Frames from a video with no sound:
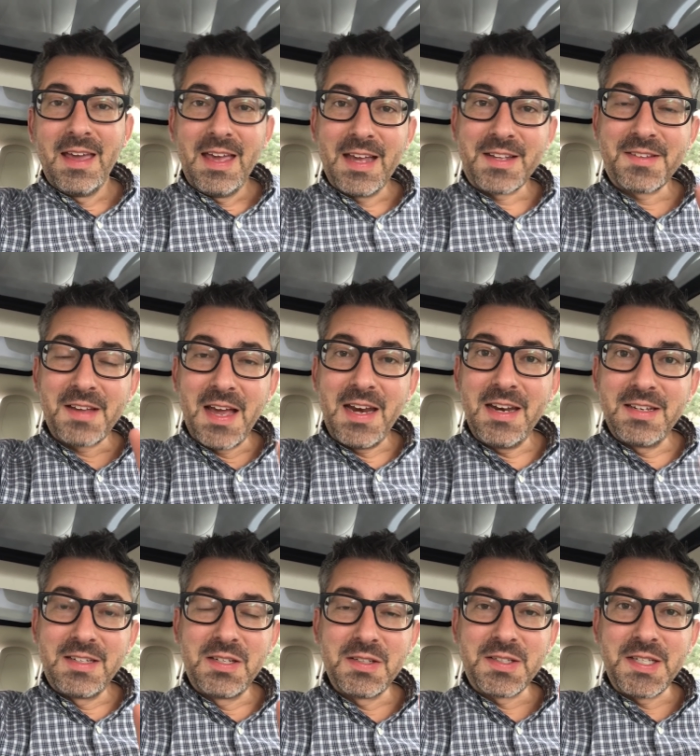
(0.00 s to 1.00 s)

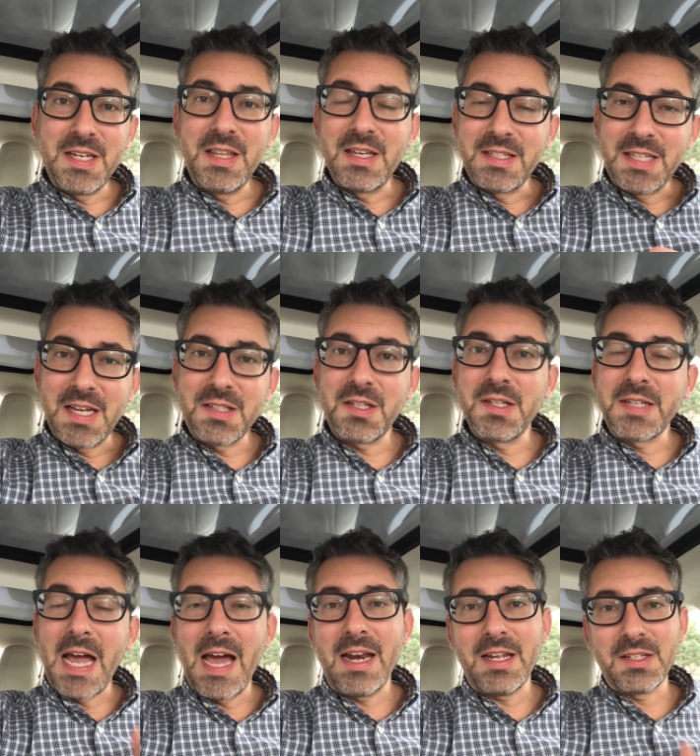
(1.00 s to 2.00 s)
Excited to see that Tesla's
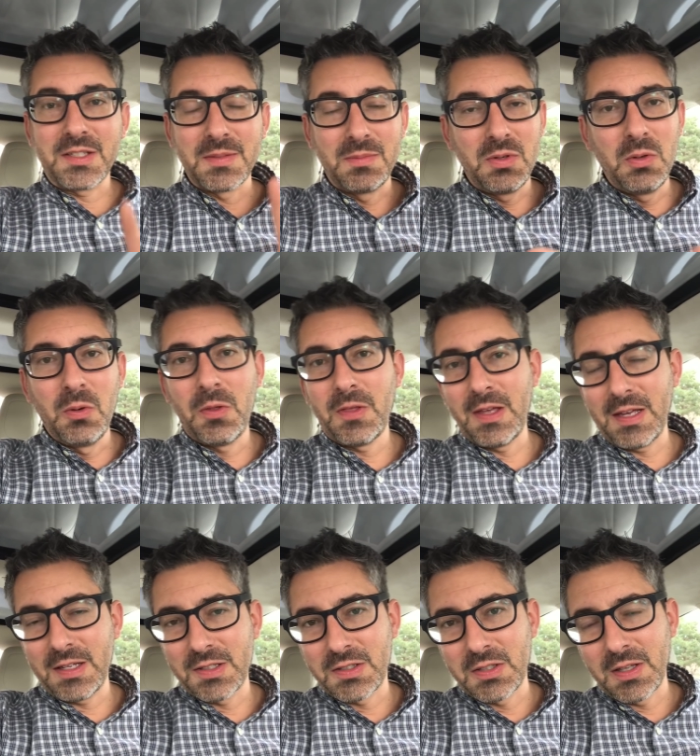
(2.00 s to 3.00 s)
adding some new
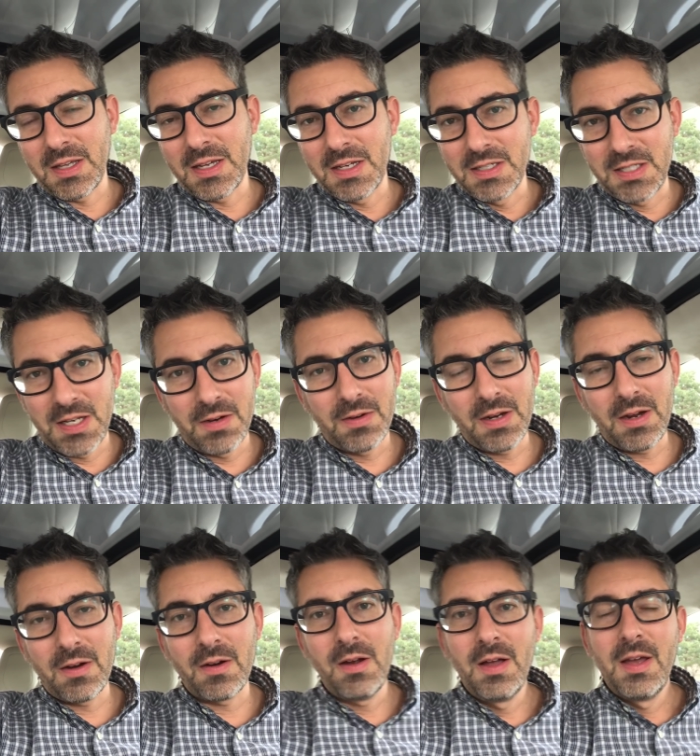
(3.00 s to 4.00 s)
things to the
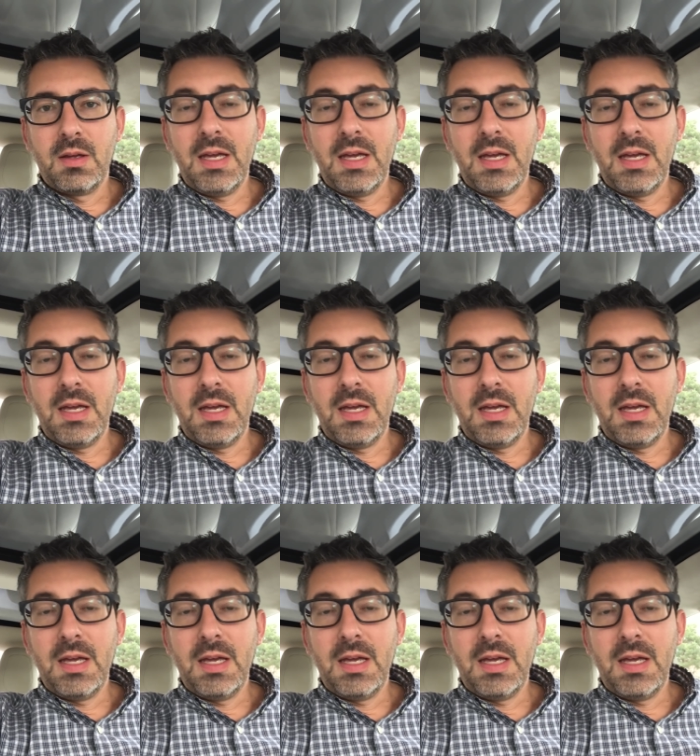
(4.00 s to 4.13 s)
interior.